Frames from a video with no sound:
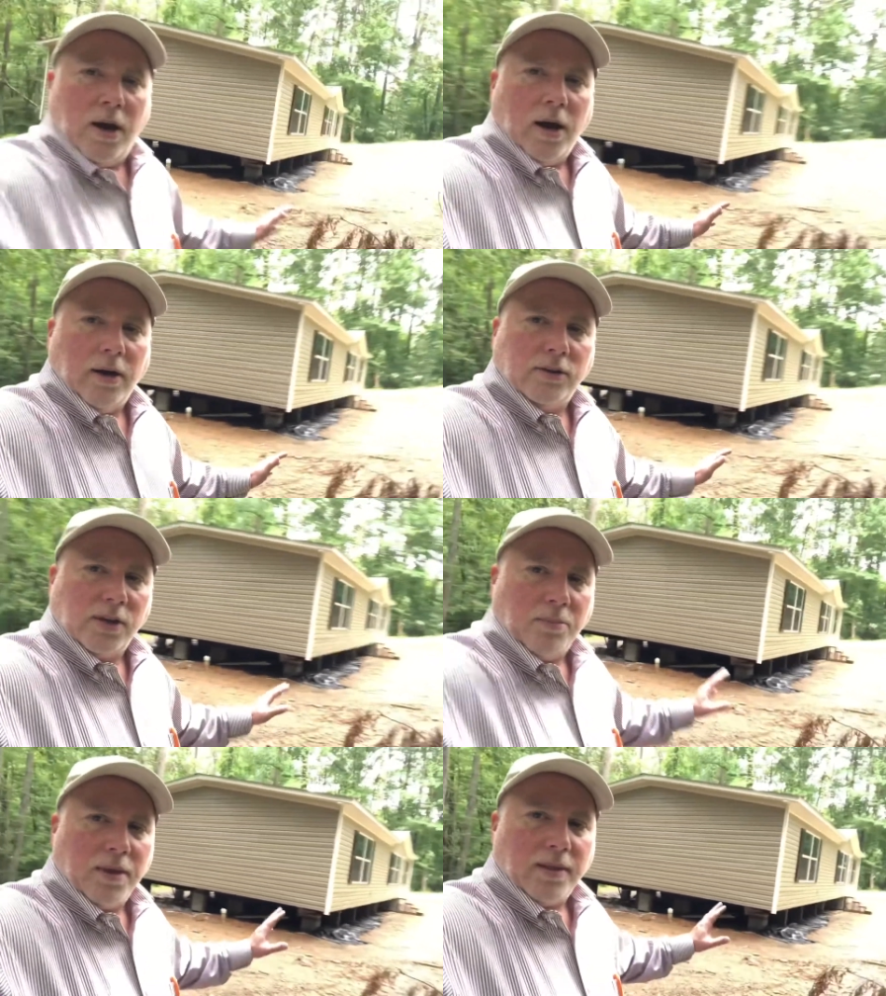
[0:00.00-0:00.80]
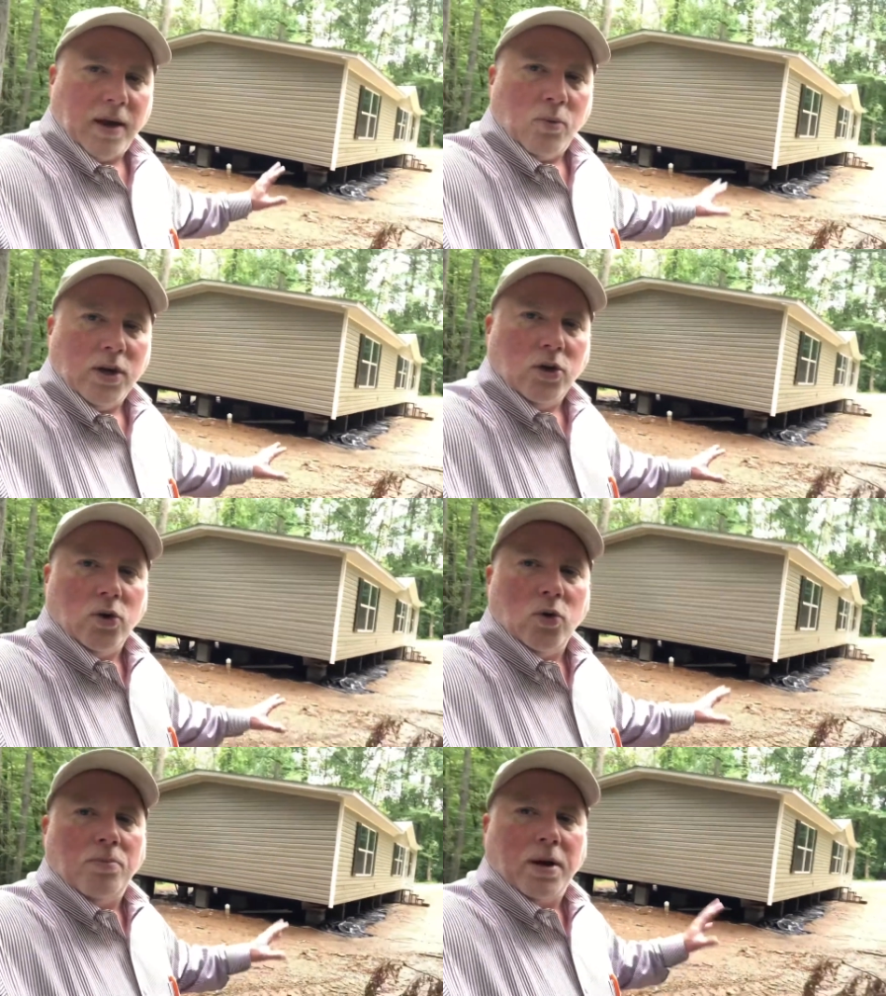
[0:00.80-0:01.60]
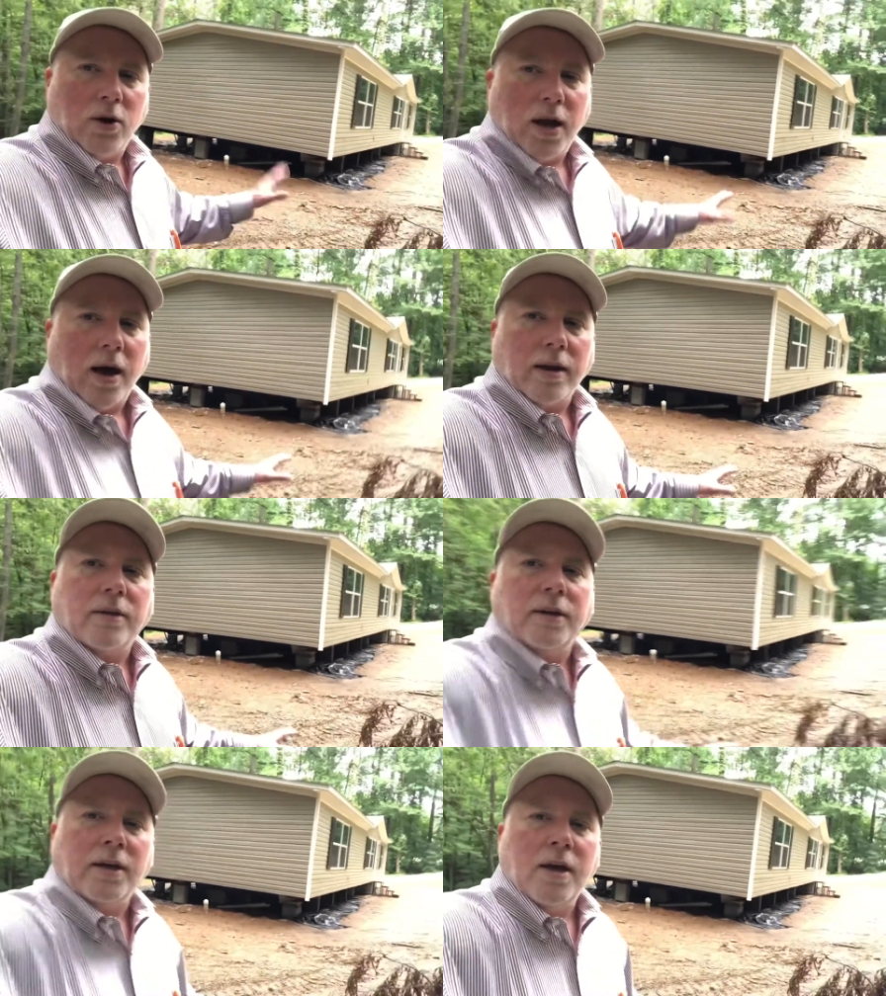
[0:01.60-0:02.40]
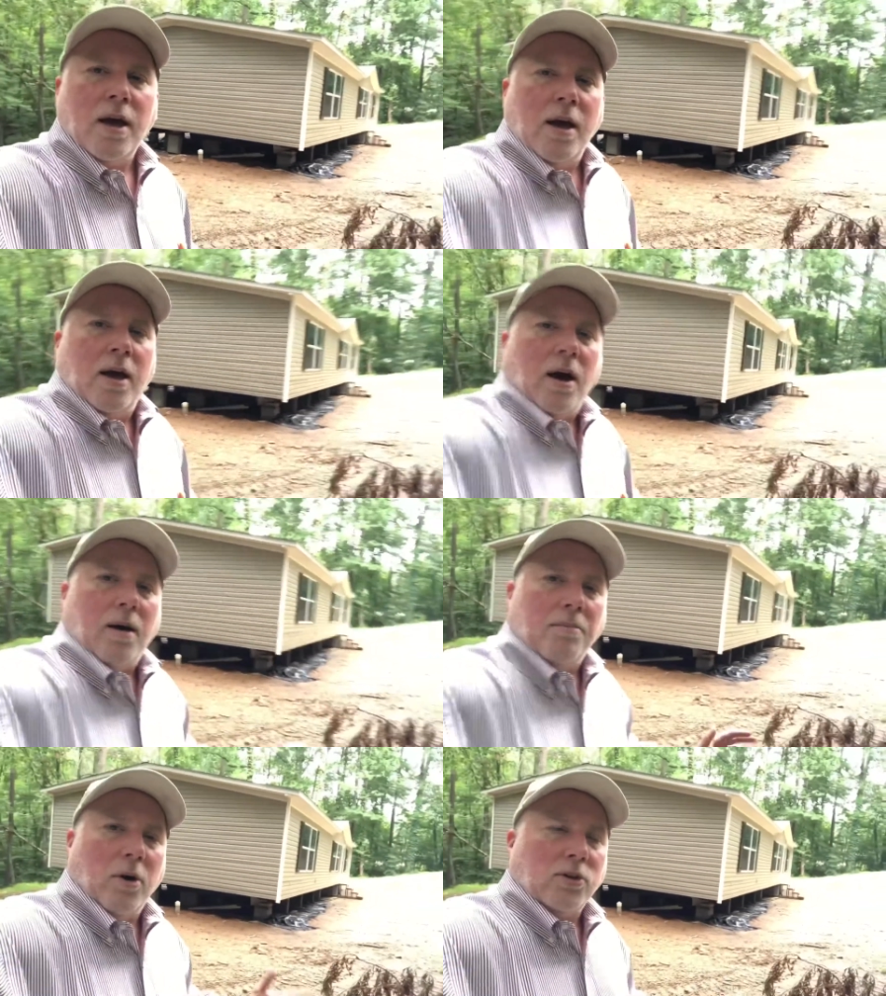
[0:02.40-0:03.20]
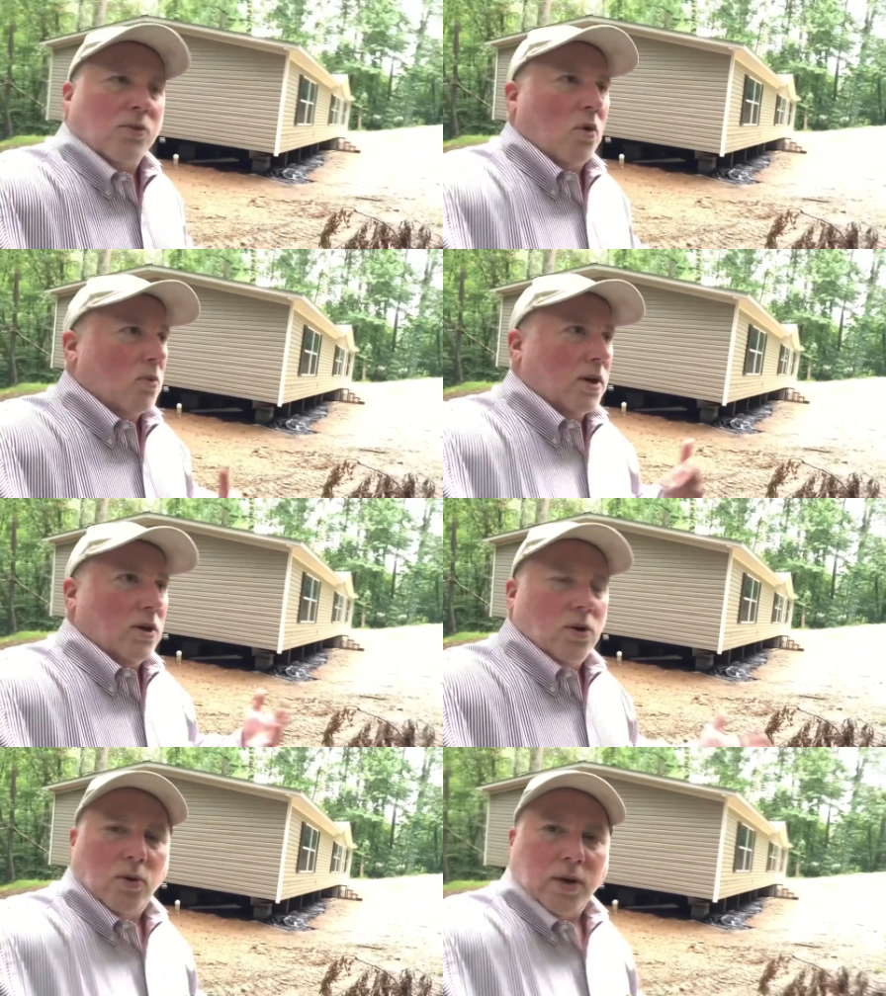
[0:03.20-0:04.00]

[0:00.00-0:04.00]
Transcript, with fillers: uh, something that we do periodically uh, most of what we do